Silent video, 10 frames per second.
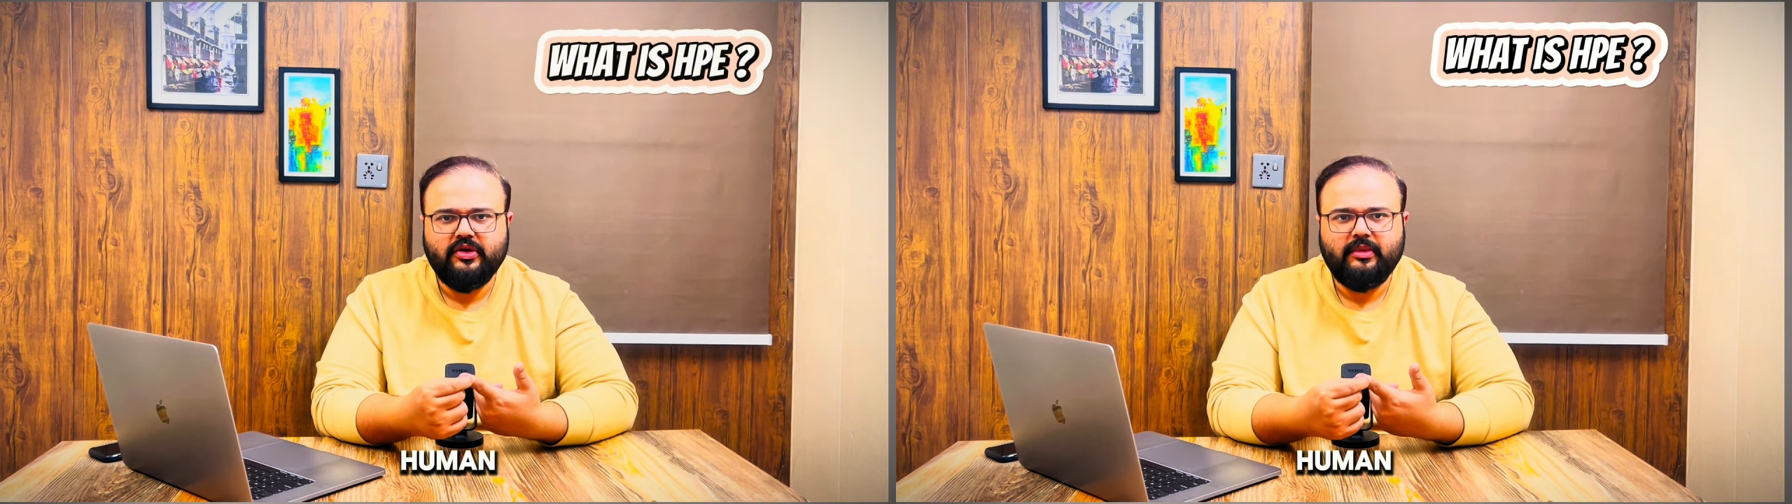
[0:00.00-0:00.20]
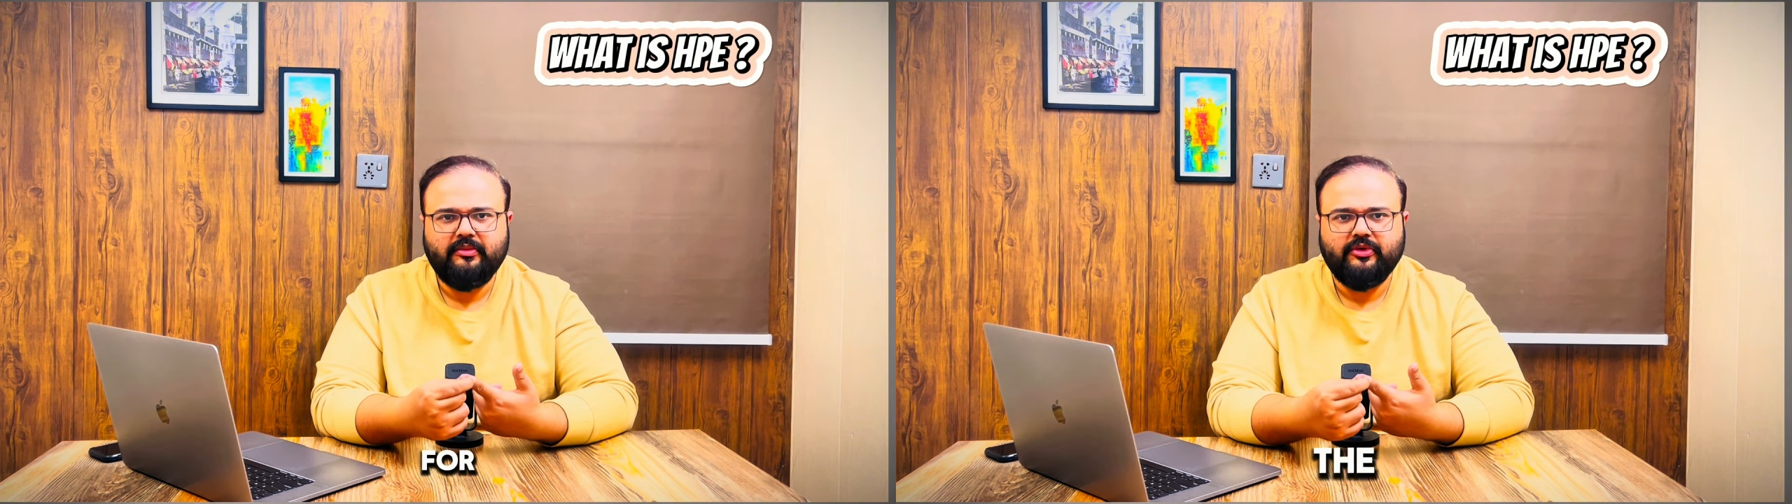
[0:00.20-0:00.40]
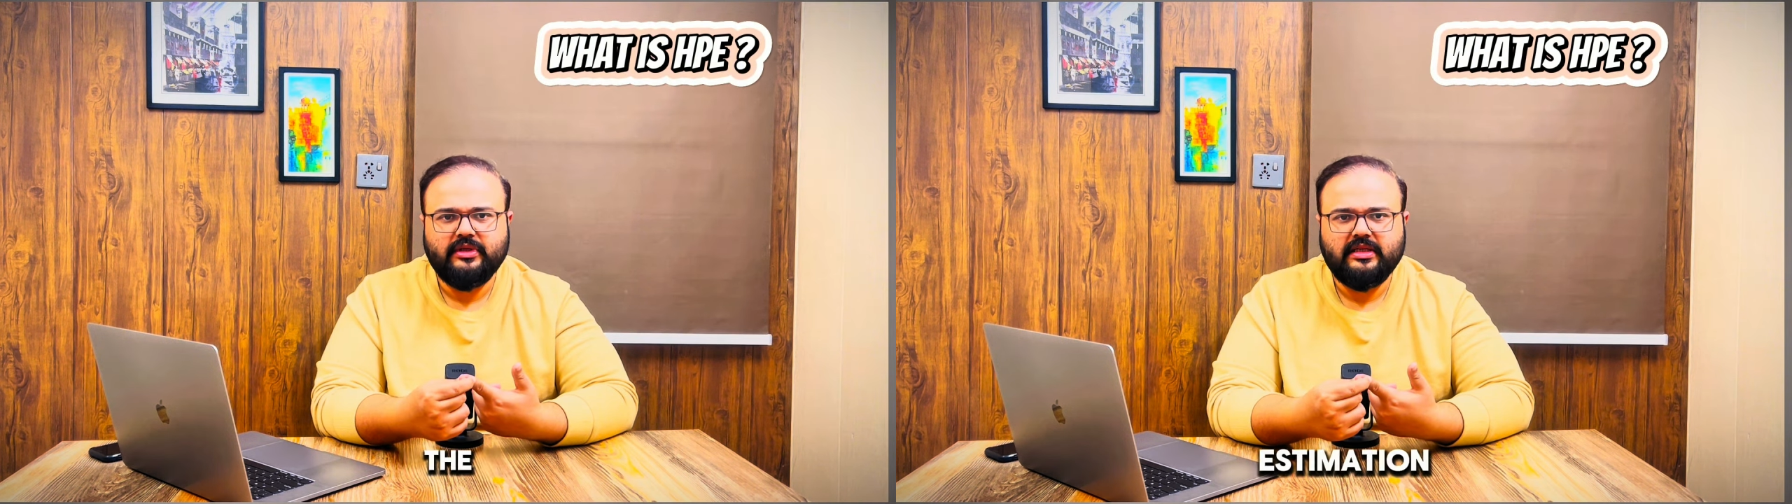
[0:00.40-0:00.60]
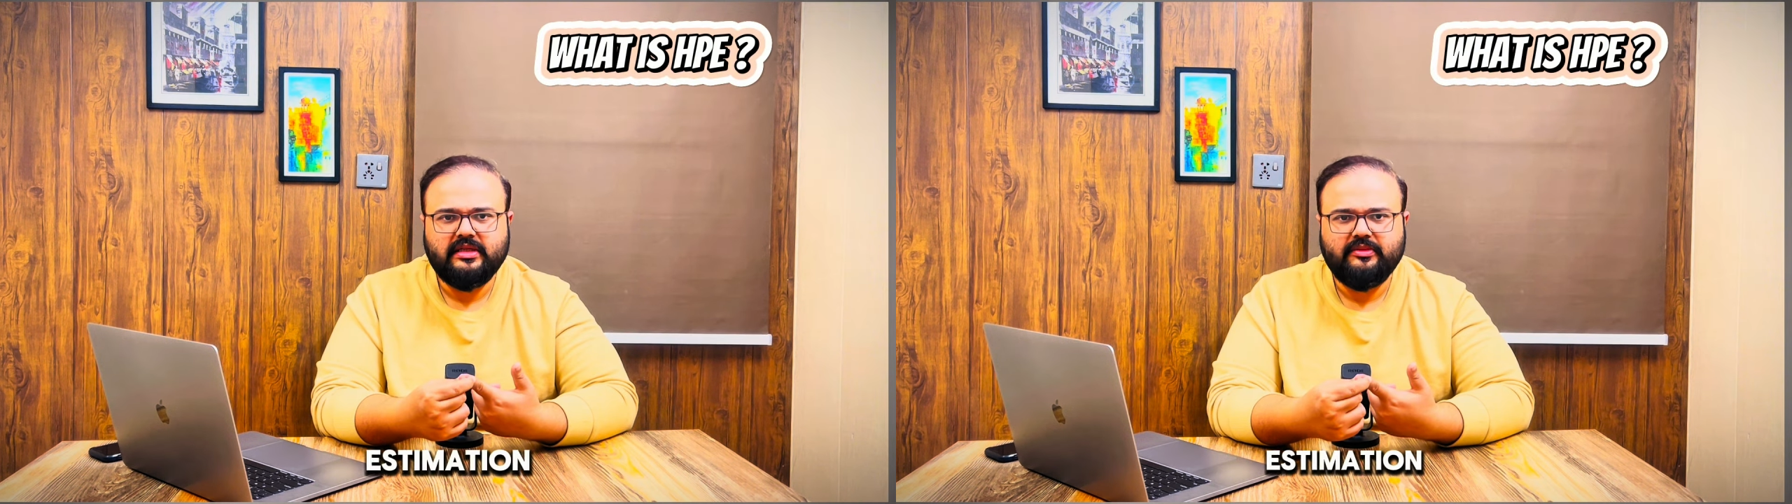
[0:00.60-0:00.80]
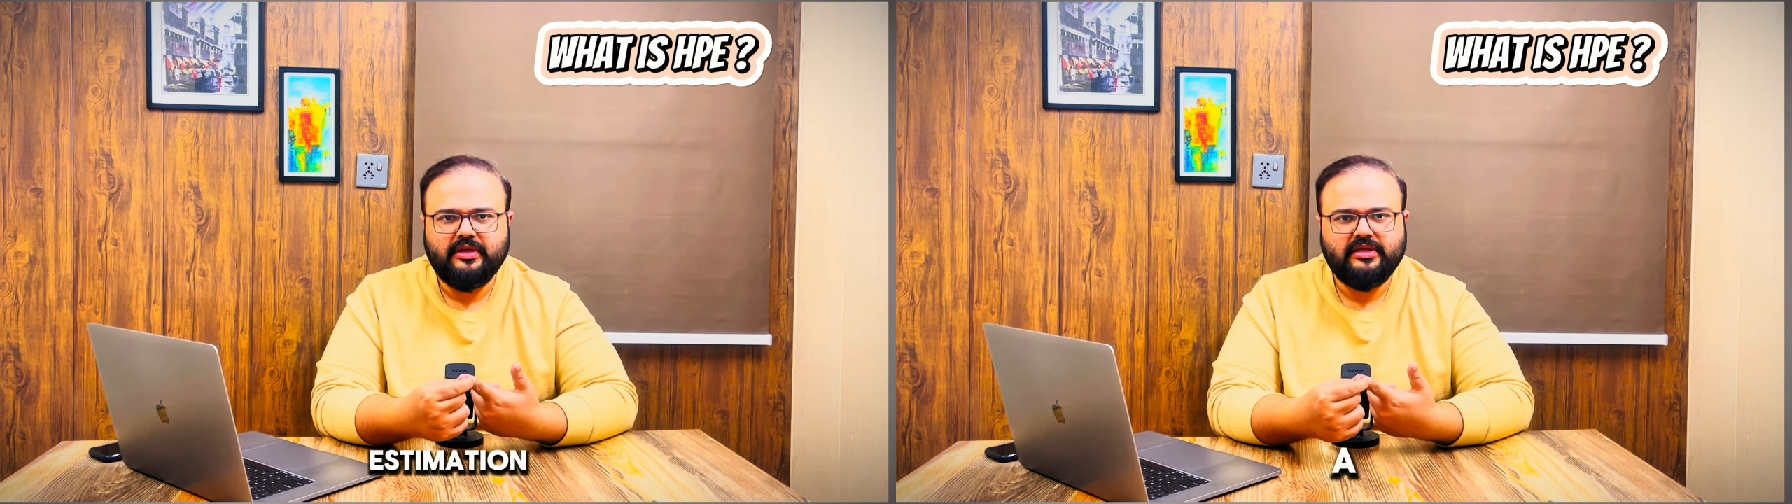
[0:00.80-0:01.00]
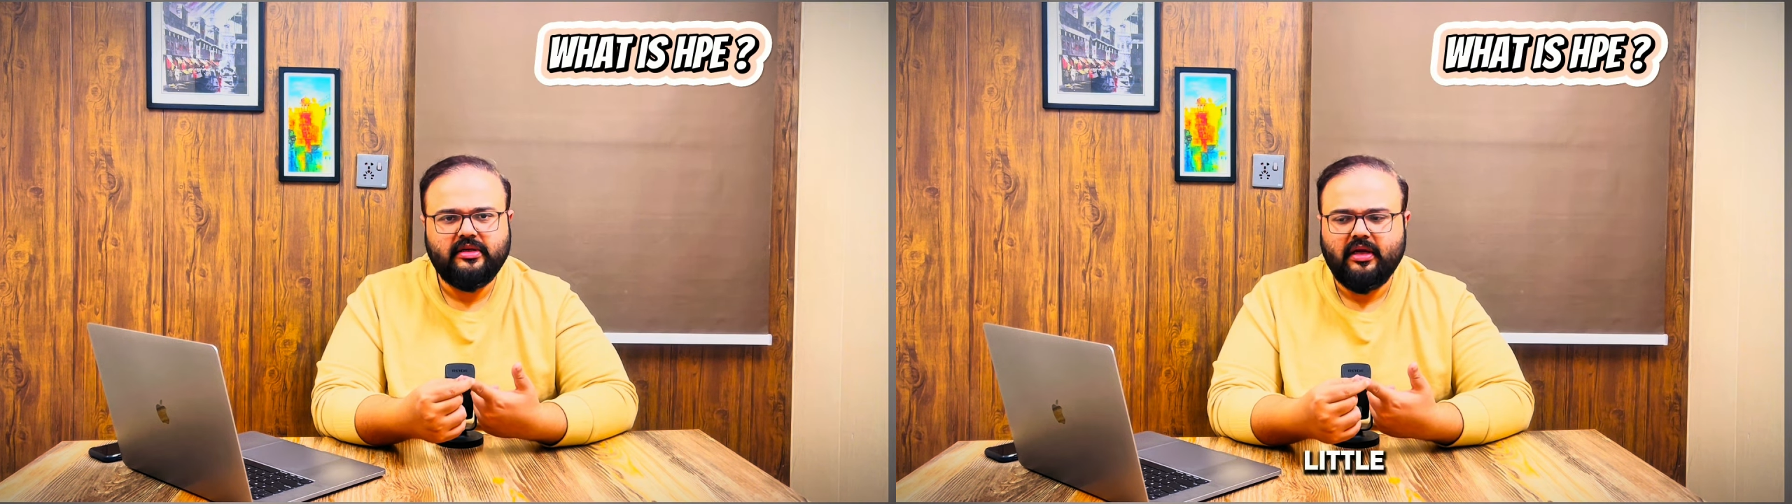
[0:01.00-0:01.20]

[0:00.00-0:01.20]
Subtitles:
human pose estimation,